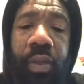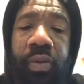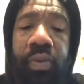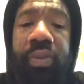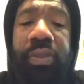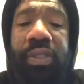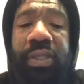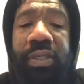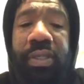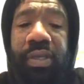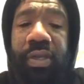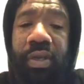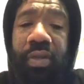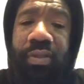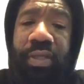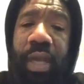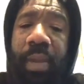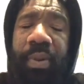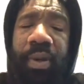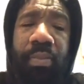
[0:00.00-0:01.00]
What's the deal
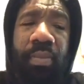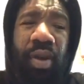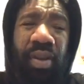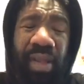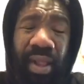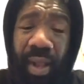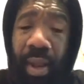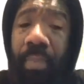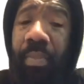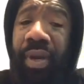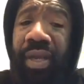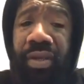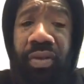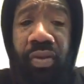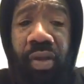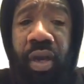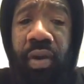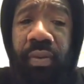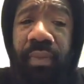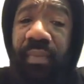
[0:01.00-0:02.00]
though? Top of the month. But
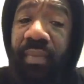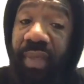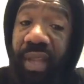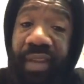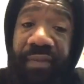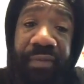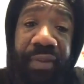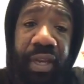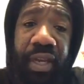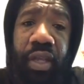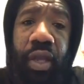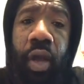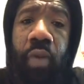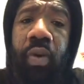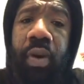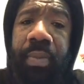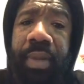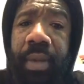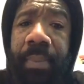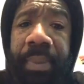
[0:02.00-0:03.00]
you know, if any of y'all
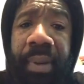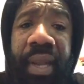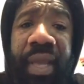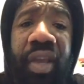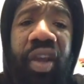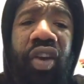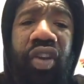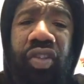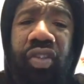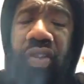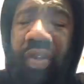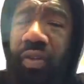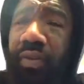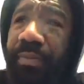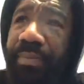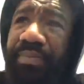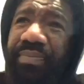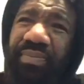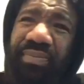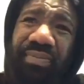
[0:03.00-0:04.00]
want me to play y'all
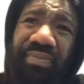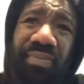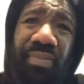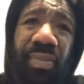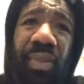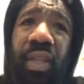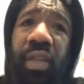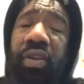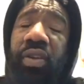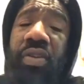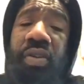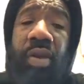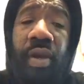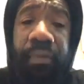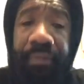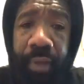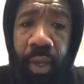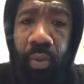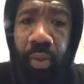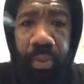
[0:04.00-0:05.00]
song, you know,
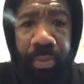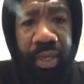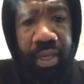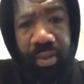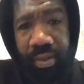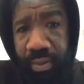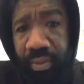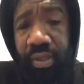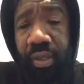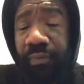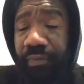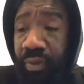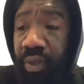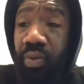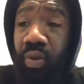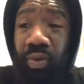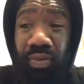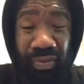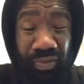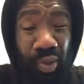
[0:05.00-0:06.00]
if y'all want me to, if
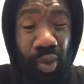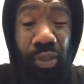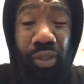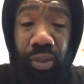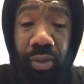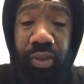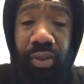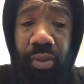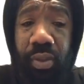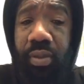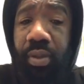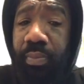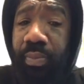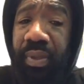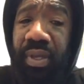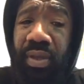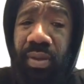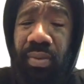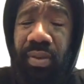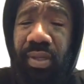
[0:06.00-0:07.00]
you want your song to
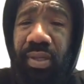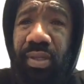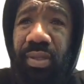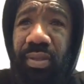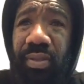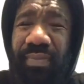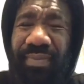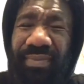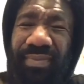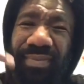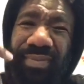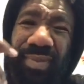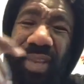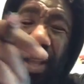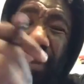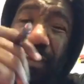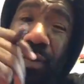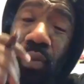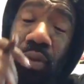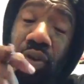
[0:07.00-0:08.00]
be your,
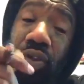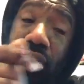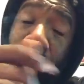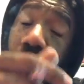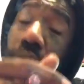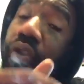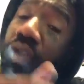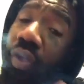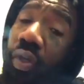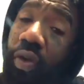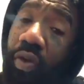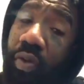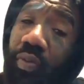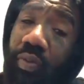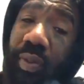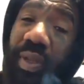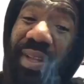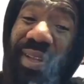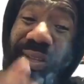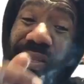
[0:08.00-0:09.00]
if you want your
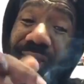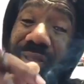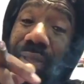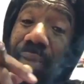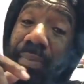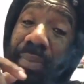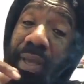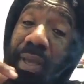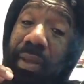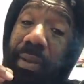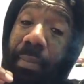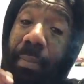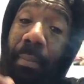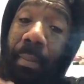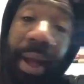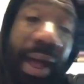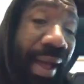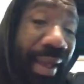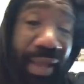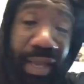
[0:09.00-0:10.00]
song to be
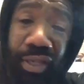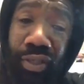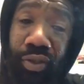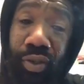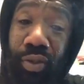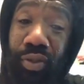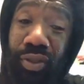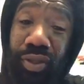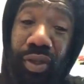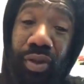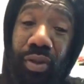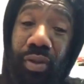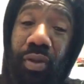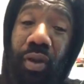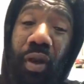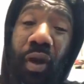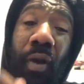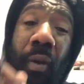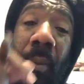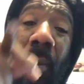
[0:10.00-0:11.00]
my intro
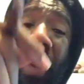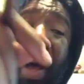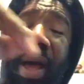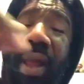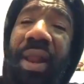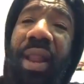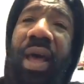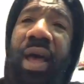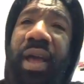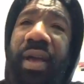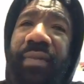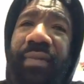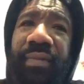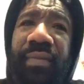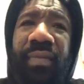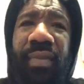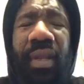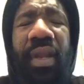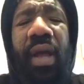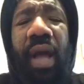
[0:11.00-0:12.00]
song on my live.
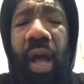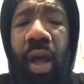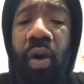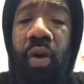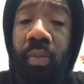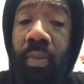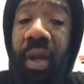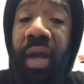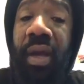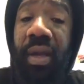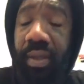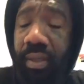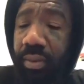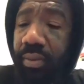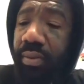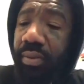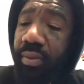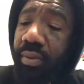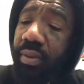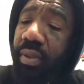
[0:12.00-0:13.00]
I don't
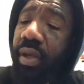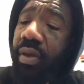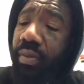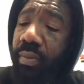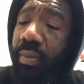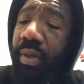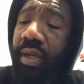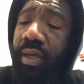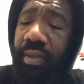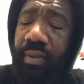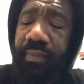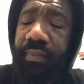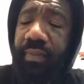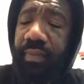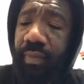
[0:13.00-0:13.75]
mind.